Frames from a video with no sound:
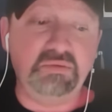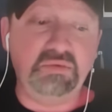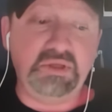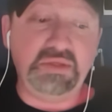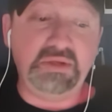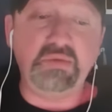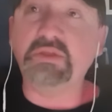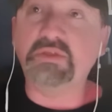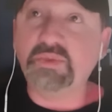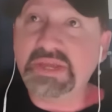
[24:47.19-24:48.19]

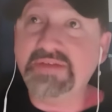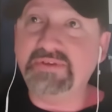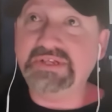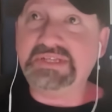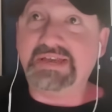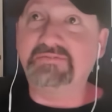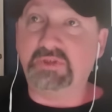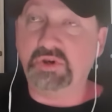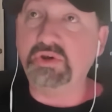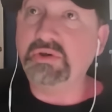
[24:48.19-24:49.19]
what the three of us have
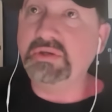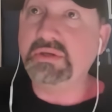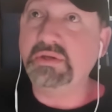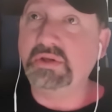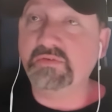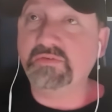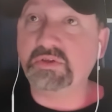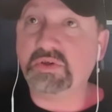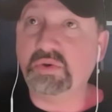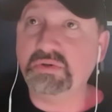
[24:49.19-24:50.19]
learned over
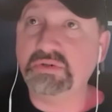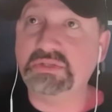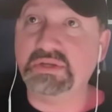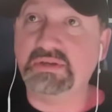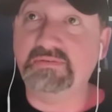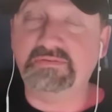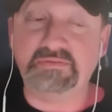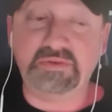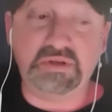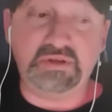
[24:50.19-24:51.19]
the course
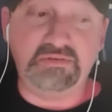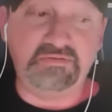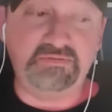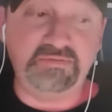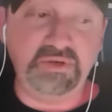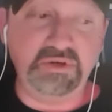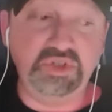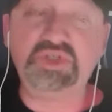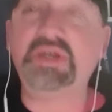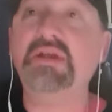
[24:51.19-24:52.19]
of
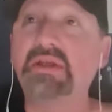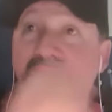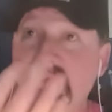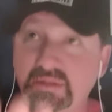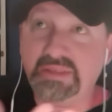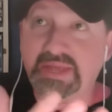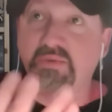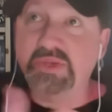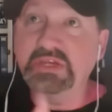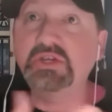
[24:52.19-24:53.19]
sharing
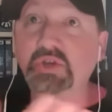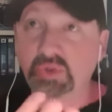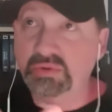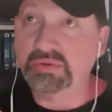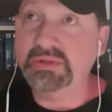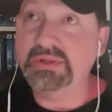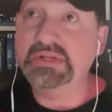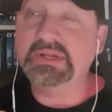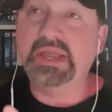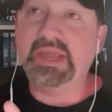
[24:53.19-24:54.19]
like we do
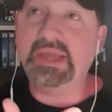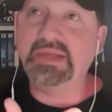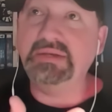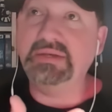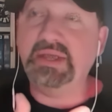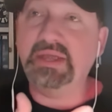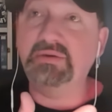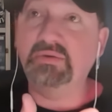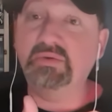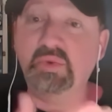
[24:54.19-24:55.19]
and
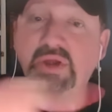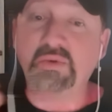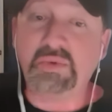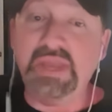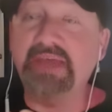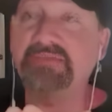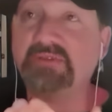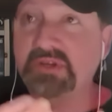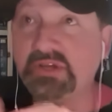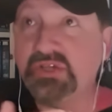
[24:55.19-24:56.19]
where we
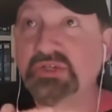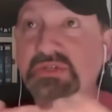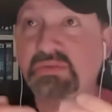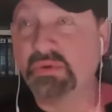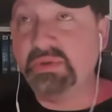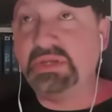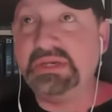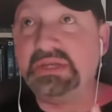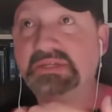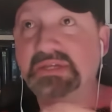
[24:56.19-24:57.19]
have connections and where we
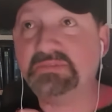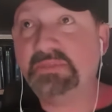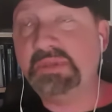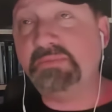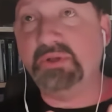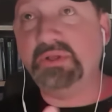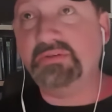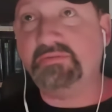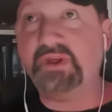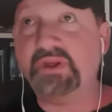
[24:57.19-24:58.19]
connect as people
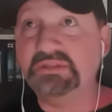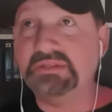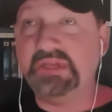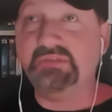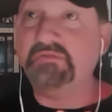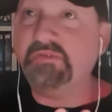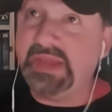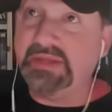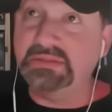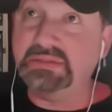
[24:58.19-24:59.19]
and friends and
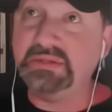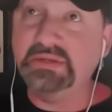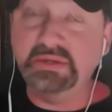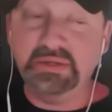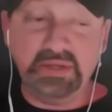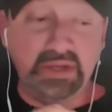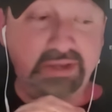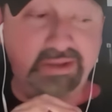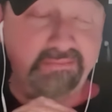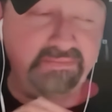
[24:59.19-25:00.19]
fans,
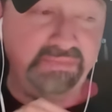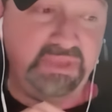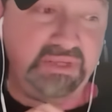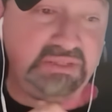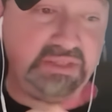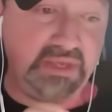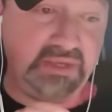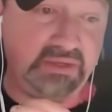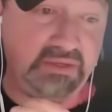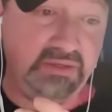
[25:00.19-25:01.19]
it's
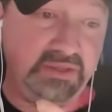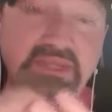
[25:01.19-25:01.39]
like